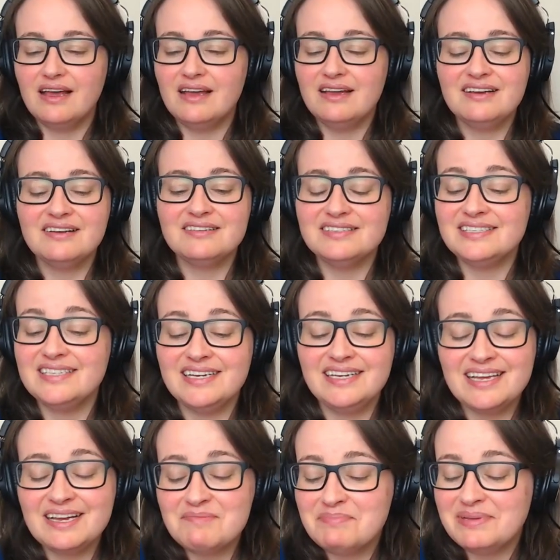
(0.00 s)
I can't say
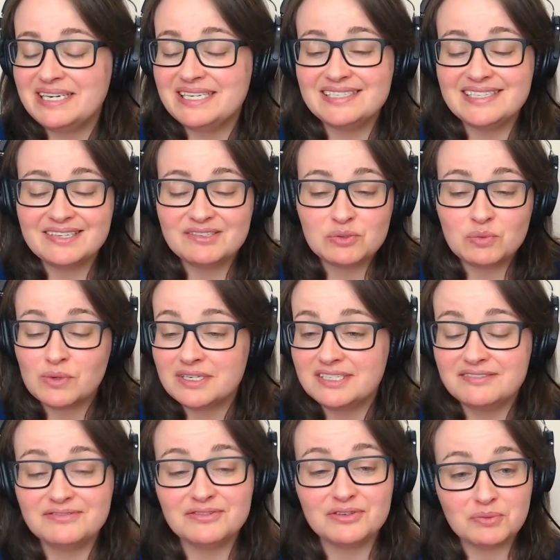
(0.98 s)
that, but it sounds
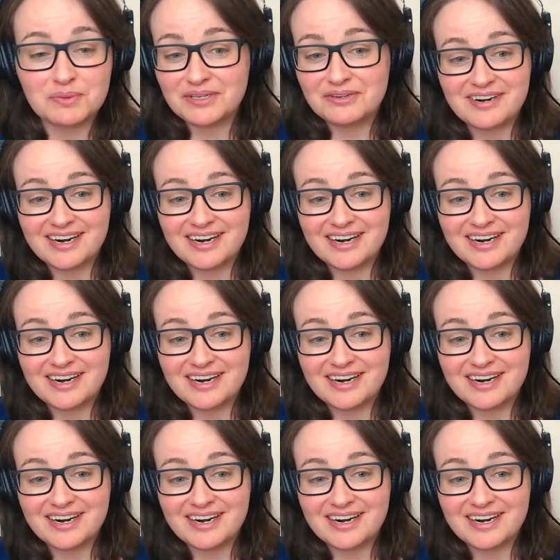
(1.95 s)
wonderful with your